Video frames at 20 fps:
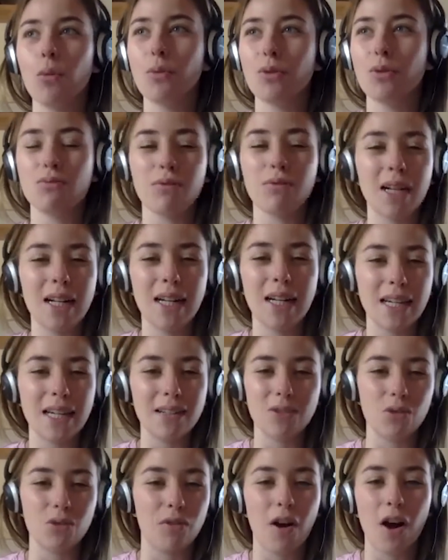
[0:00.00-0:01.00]
was really
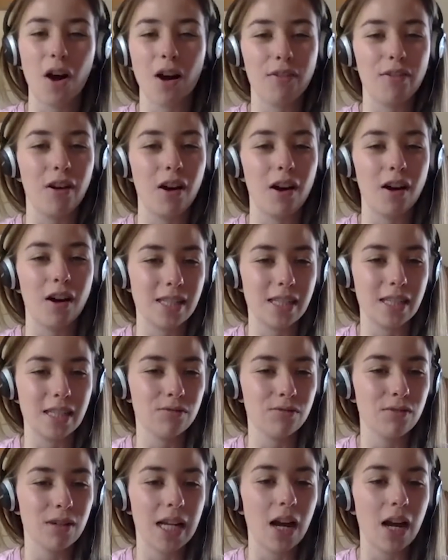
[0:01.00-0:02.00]
sort of half-assed. It didn't
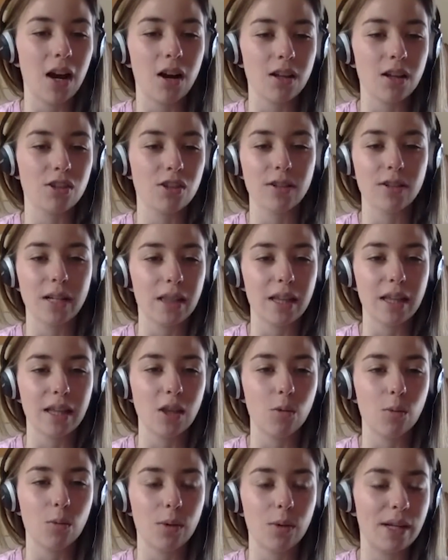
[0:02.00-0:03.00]
really answer anything
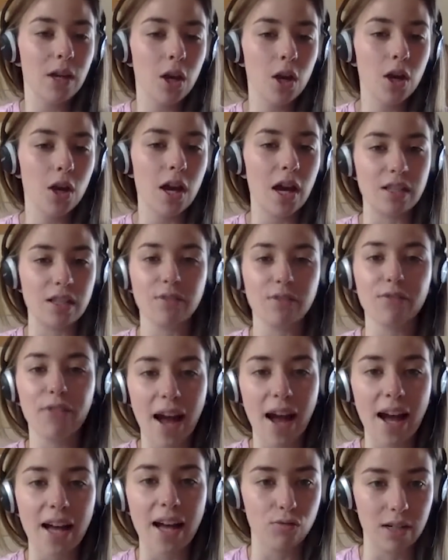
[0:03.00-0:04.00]
that we as
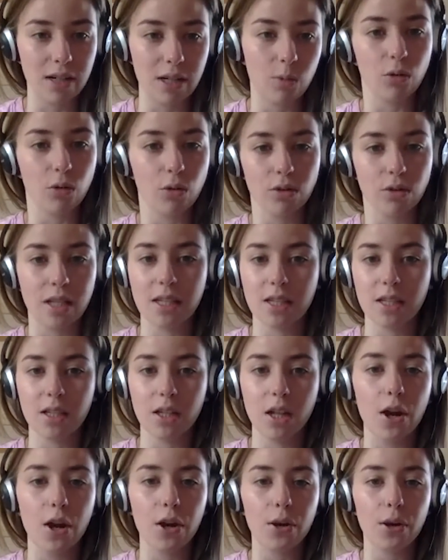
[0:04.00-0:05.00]
fans really wanted to
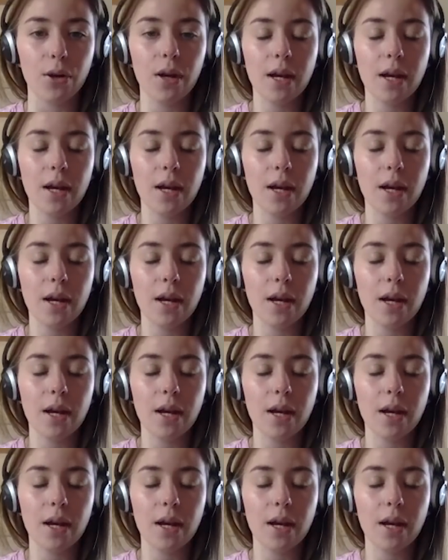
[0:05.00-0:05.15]
know.